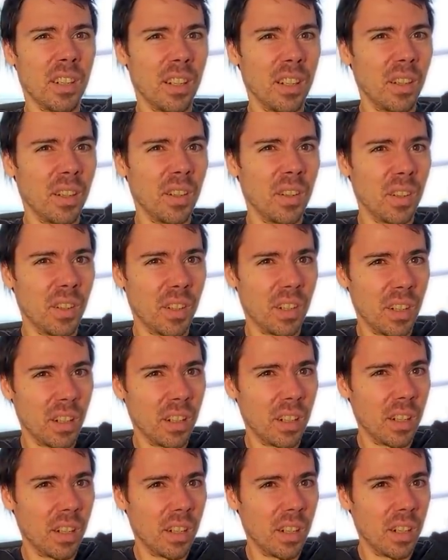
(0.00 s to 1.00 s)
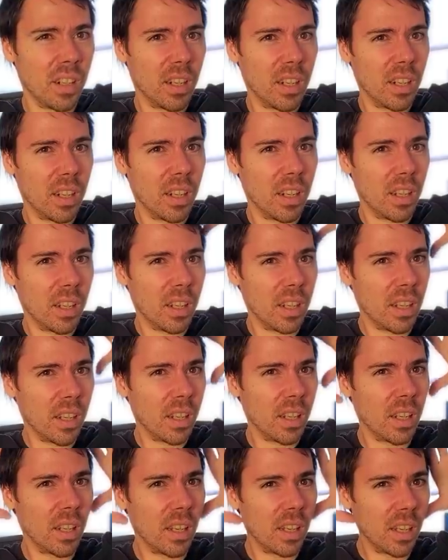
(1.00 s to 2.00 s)

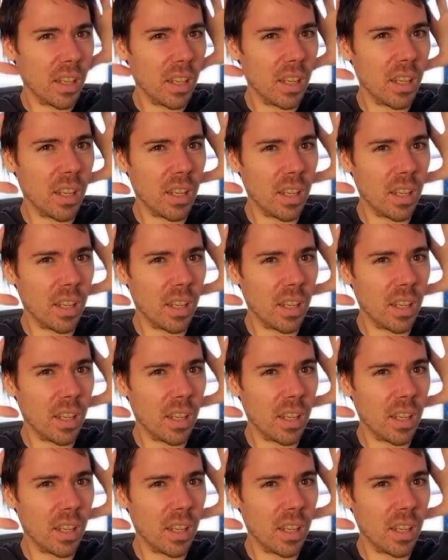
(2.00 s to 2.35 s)
(no one is talking)